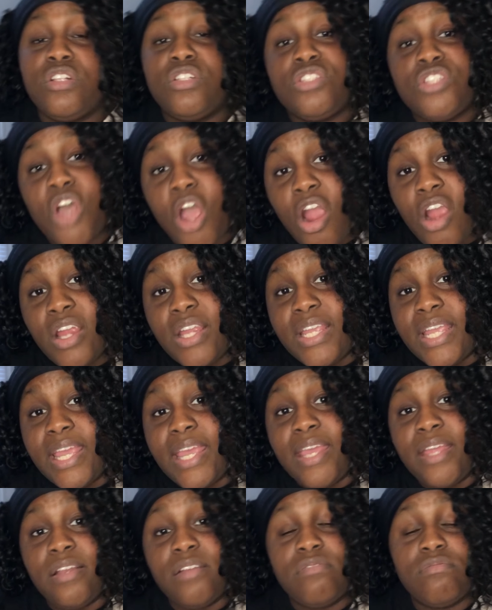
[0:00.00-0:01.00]

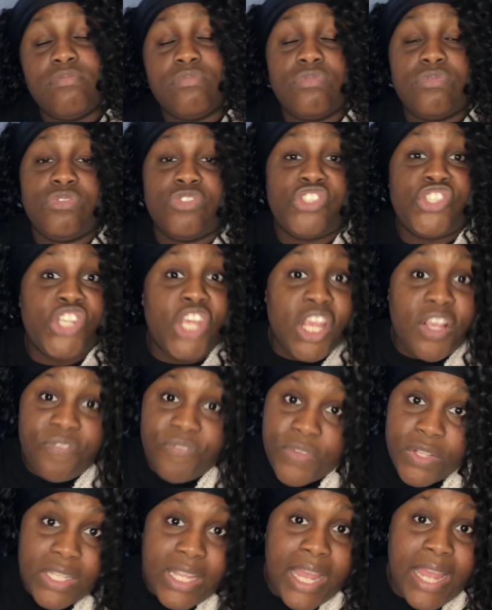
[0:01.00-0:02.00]
Target,
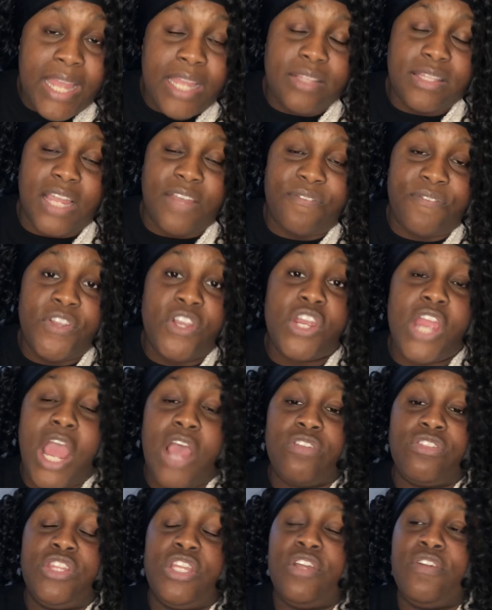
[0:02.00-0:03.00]
Chick-fil-A. Like, figure
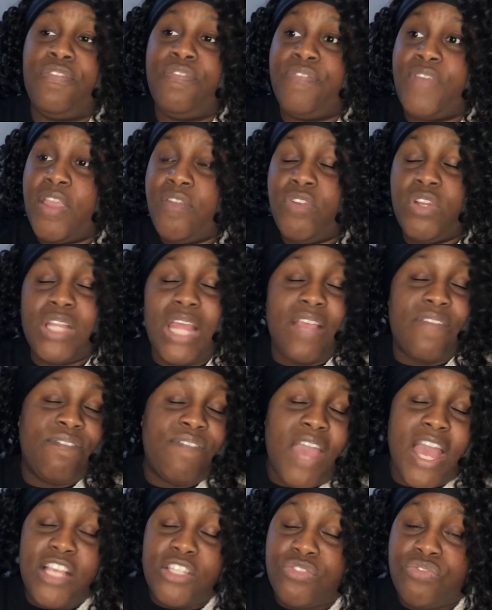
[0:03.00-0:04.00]
out their favorite, like,
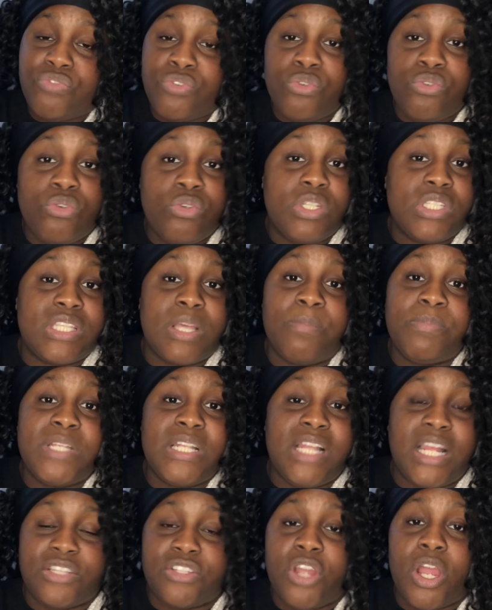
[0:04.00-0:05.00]
fast food, something
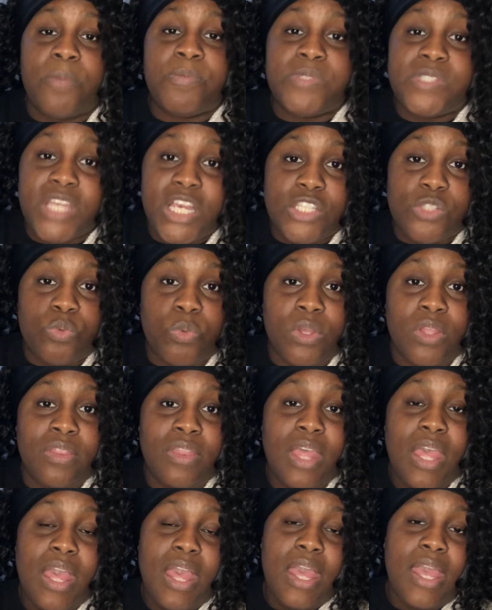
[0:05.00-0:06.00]
that they're obsessed with,
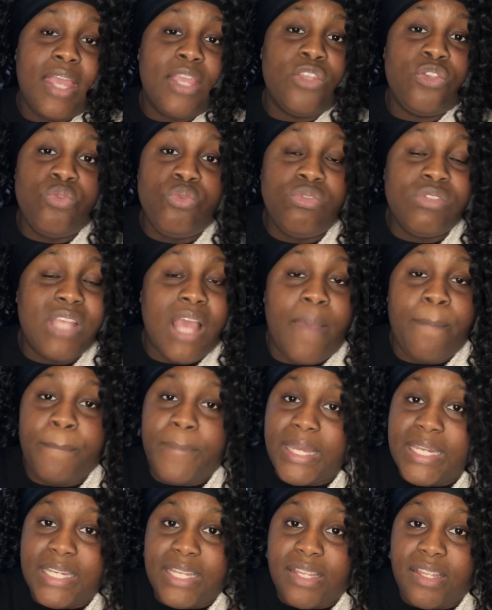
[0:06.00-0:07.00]
and use that
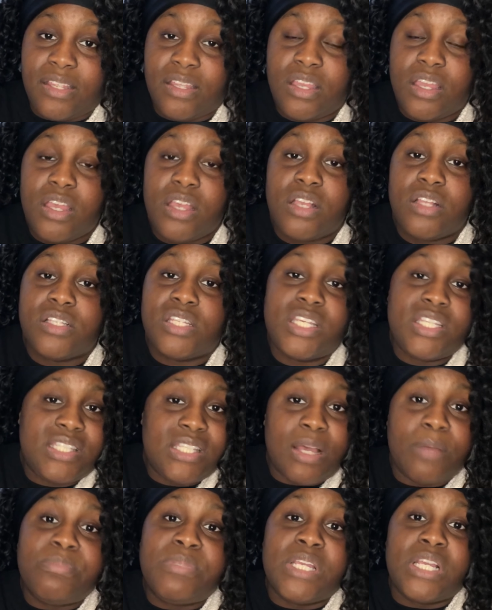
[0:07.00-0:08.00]
money to
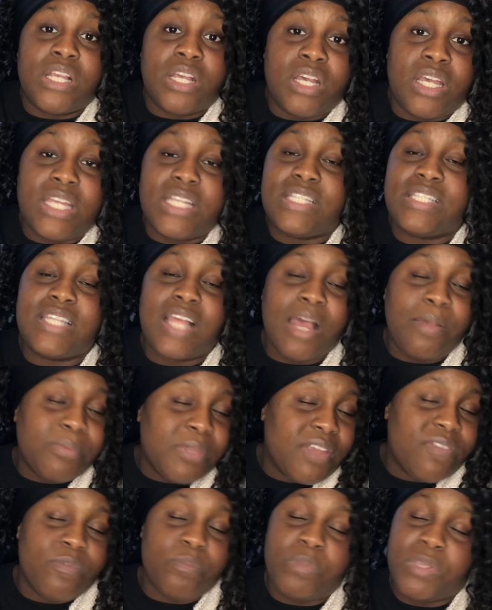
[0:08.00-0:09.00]
something good. Stop
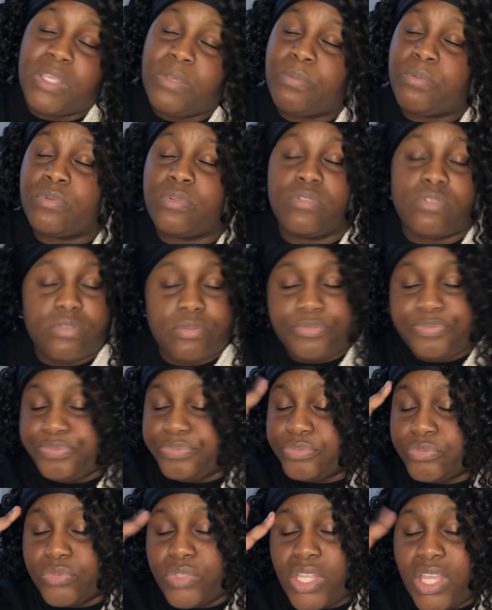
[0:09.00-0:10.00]
giving people,
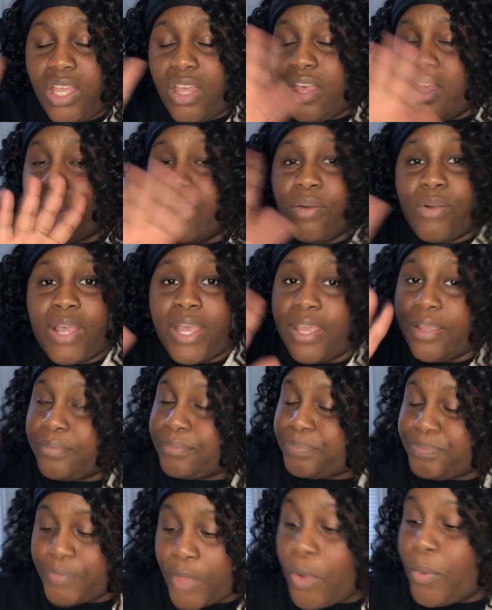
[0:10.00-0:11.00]
okay,
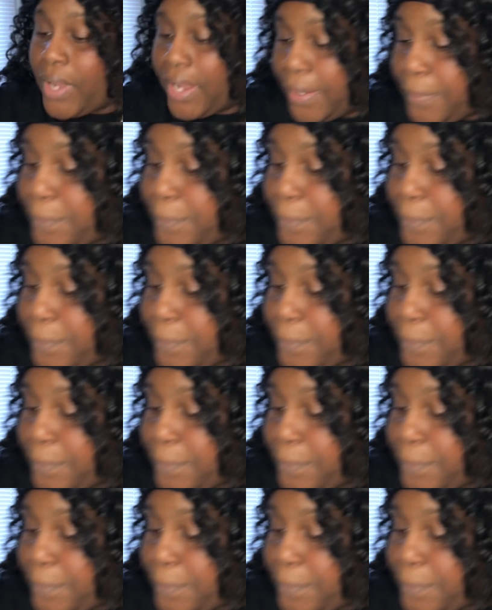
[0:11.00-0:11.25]
okay,